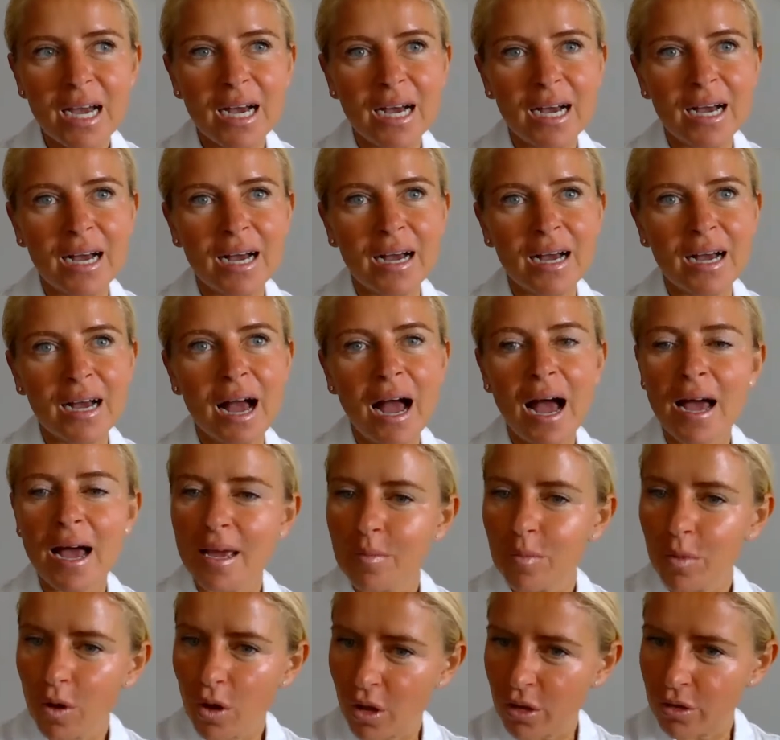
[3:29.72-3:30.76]
I
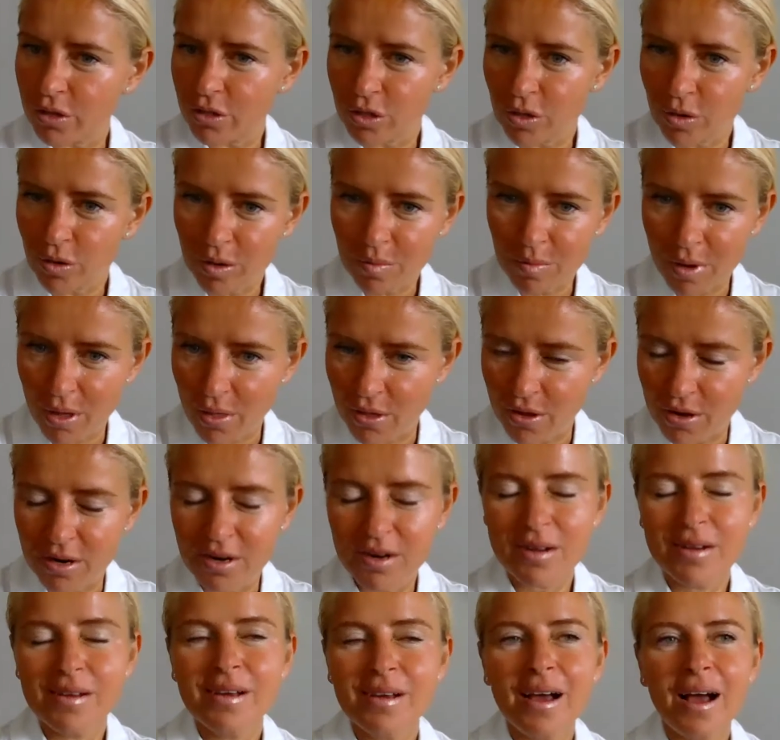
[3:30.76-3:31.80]
am also a
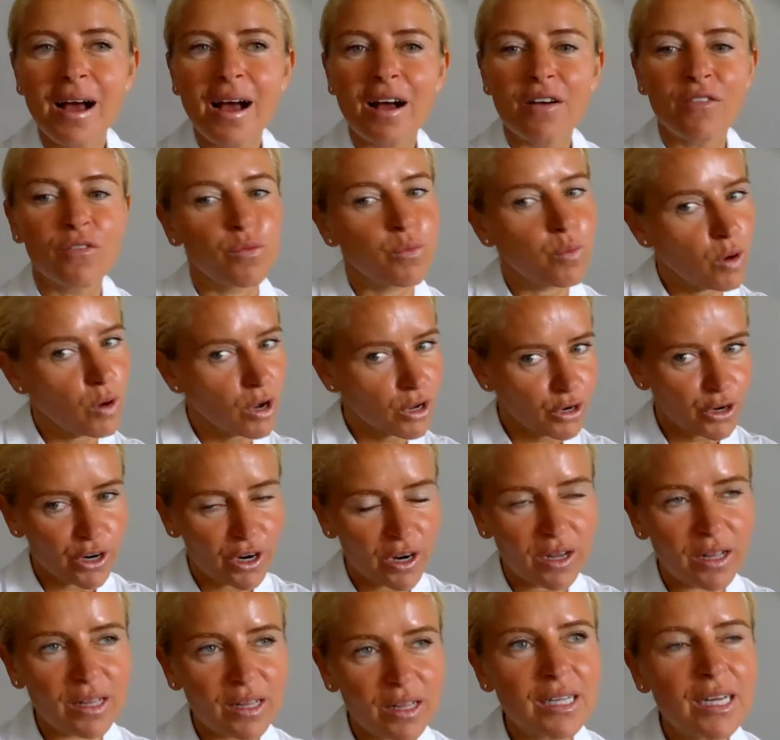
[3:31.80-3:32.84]
mother of 1
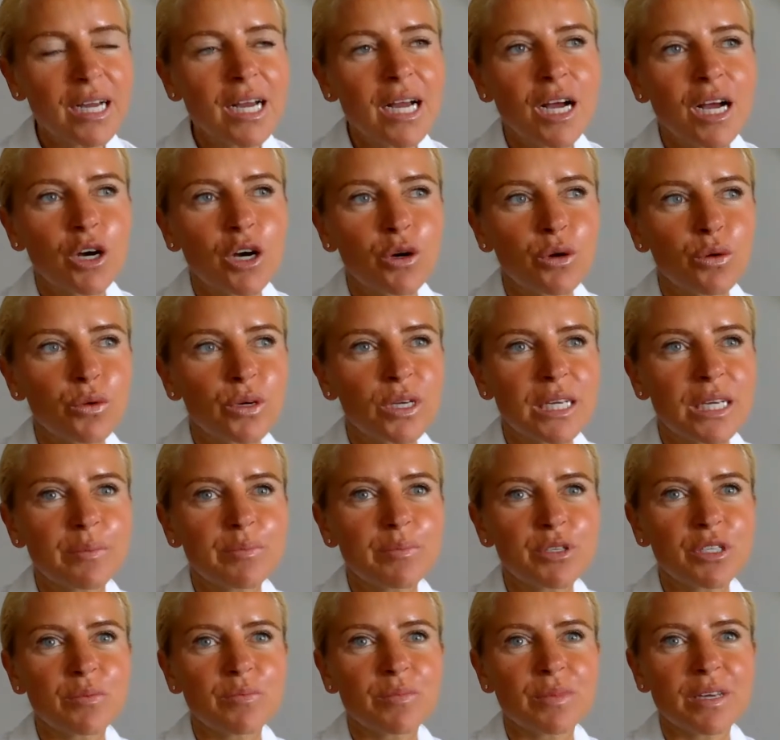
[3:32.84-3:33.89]
girl who
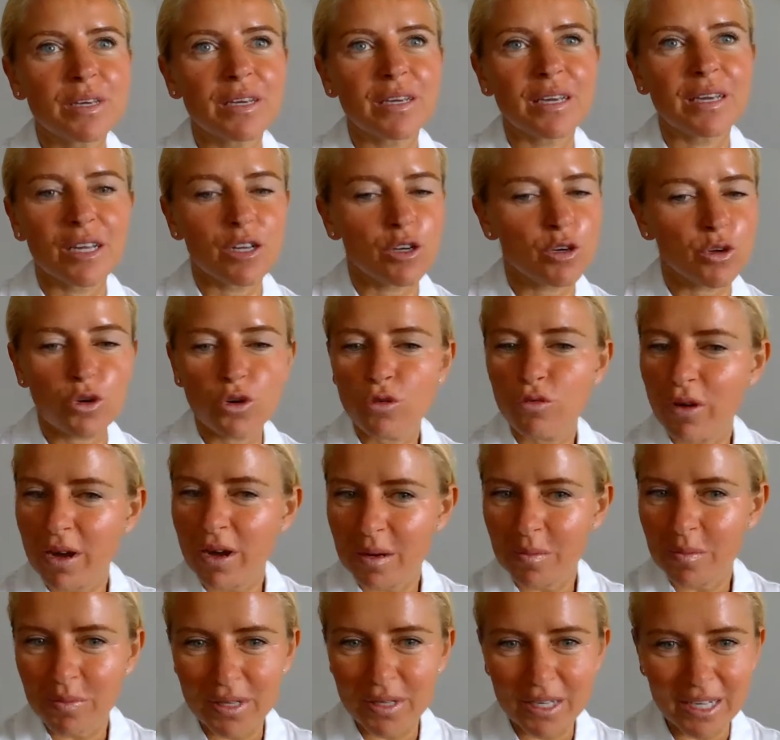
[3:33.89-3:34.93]
keeps me
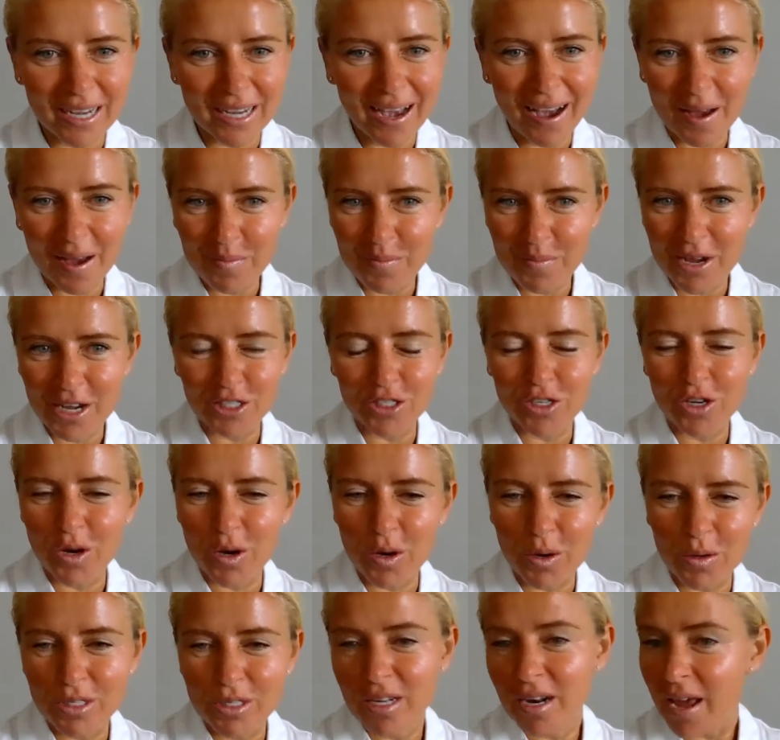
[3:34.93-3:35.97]
incredibly on my
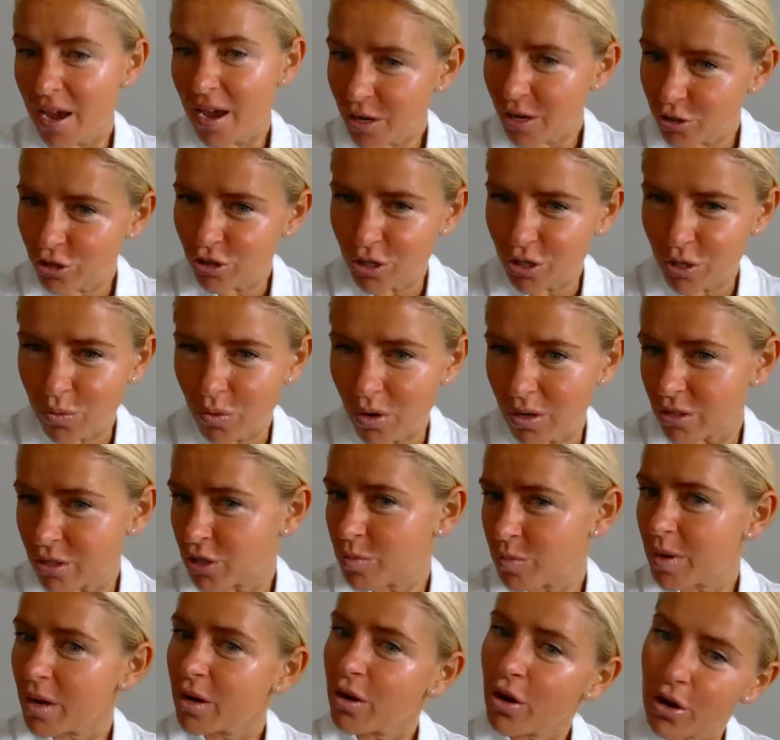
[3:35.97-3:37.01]
toes and actually
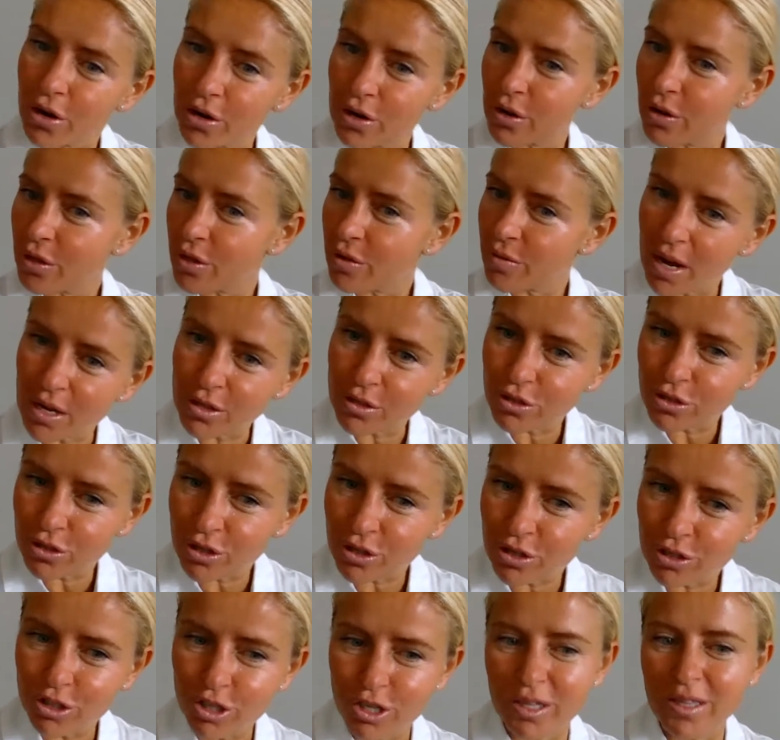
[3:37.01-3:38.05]
wants to be a cardiothoracic
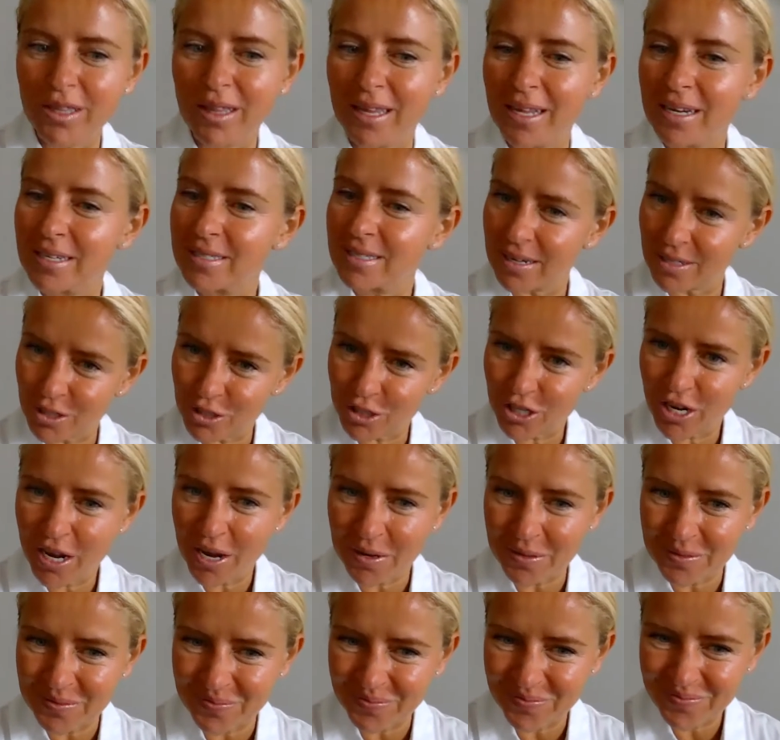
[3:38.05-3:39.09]
surgeon like Dr.
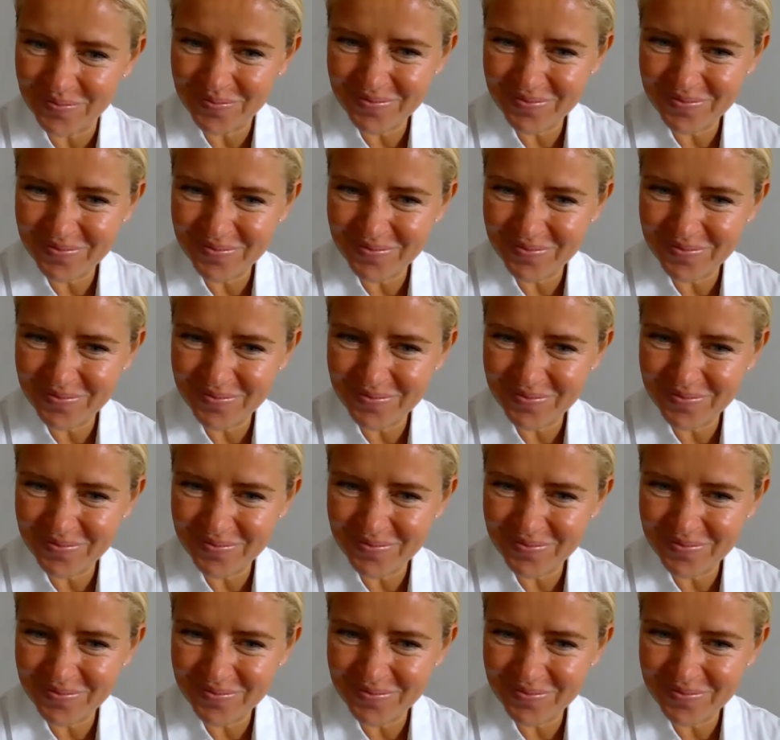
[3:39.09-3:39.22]
Chow.